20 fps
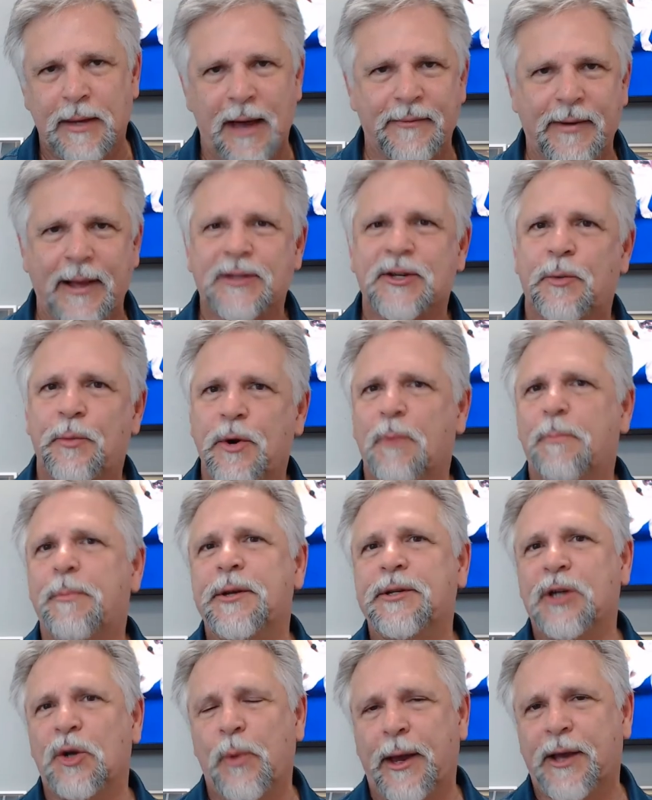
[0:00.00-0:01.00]
I've got some real
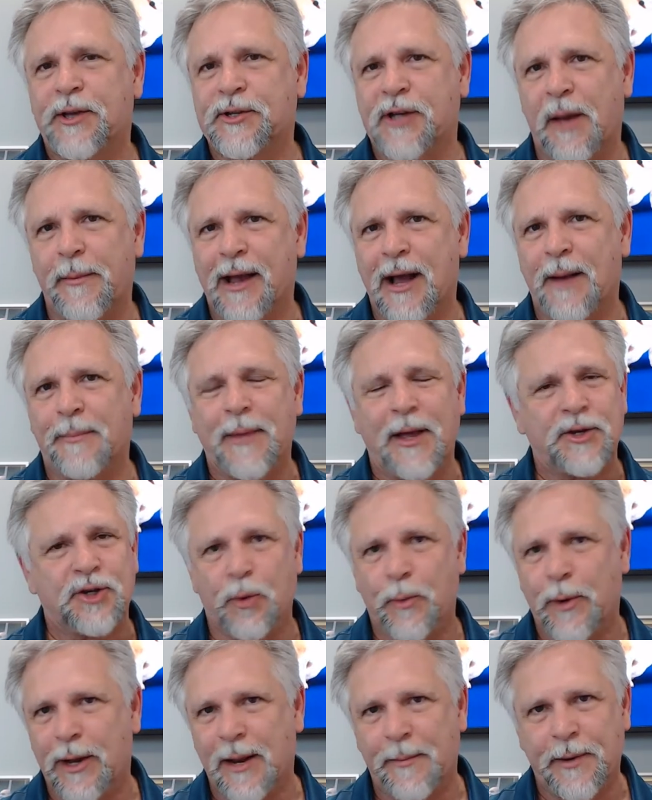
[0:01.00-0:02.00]
busy weeks coming up. Not
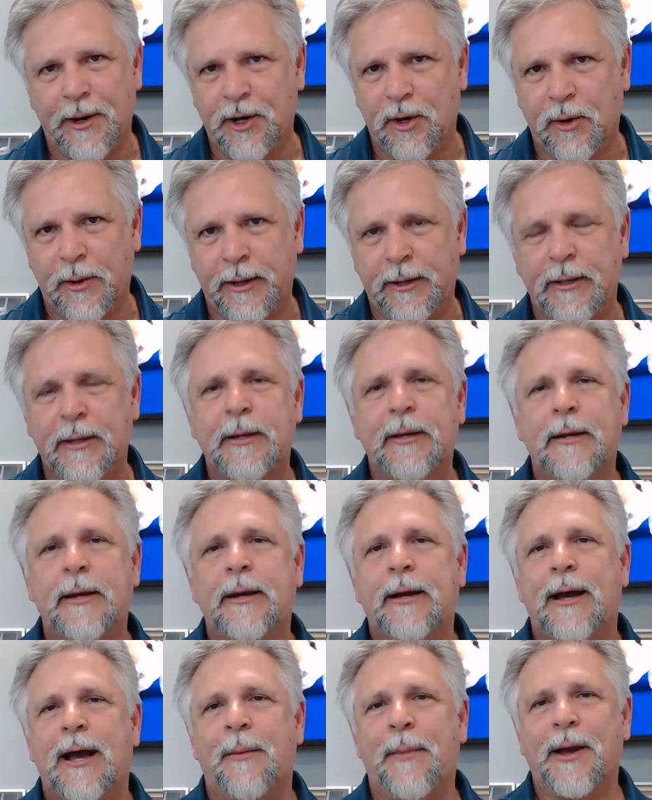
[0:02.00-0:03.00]
sure when I'm going to do it.
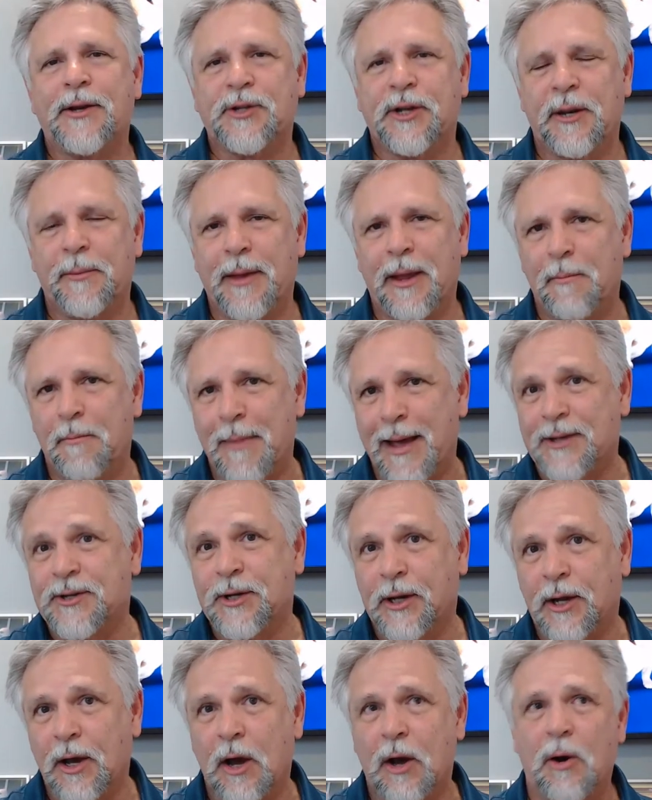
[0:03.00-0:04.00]
I'm actually going to be in
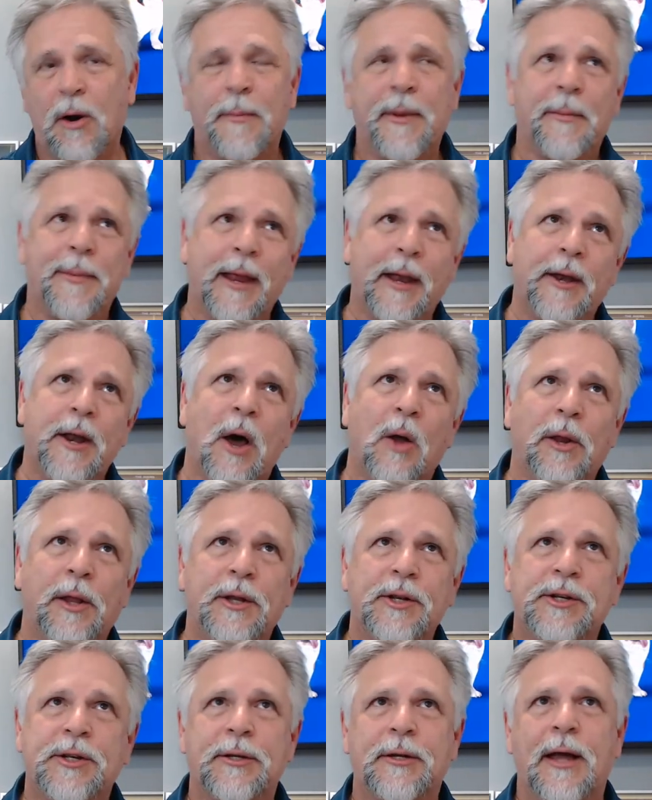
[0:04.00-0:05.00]
Mexico. I'm going to be at
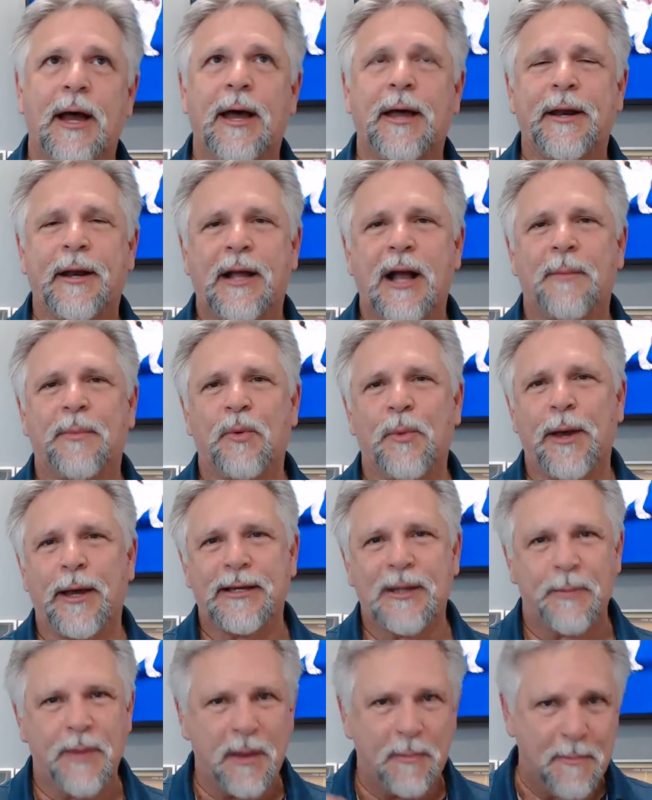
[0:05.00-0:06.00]
Nolan's uh, in a couple of
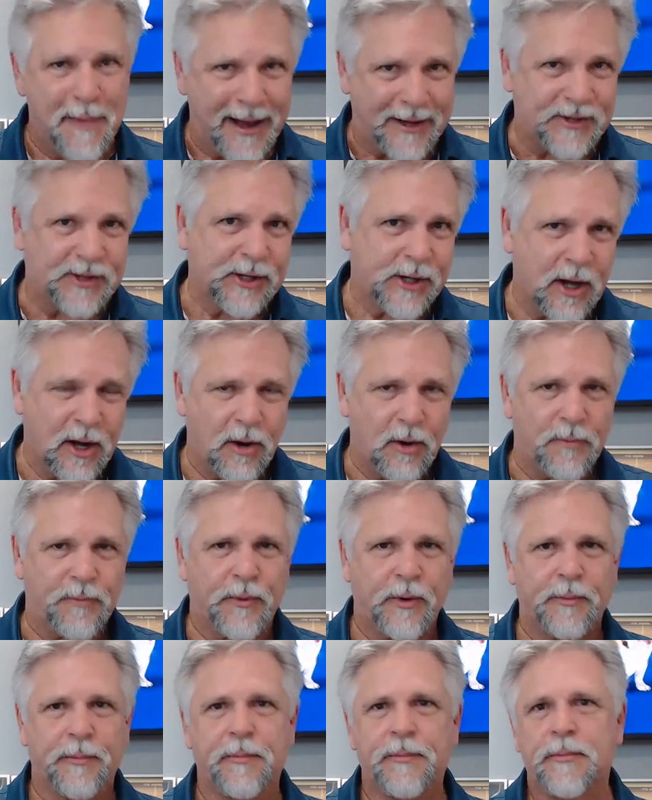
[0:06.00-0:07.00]
weeks. I'll be in Mexico
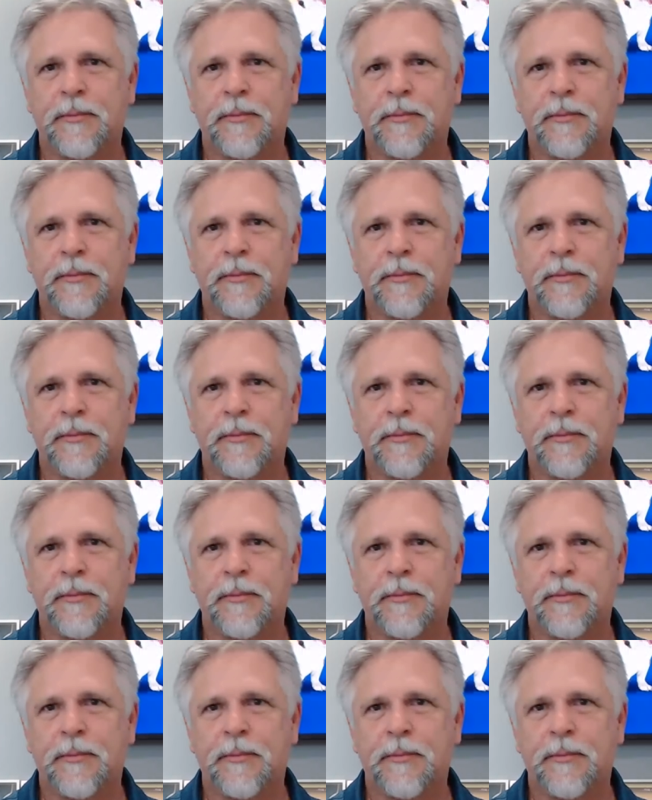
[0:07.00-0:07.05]
for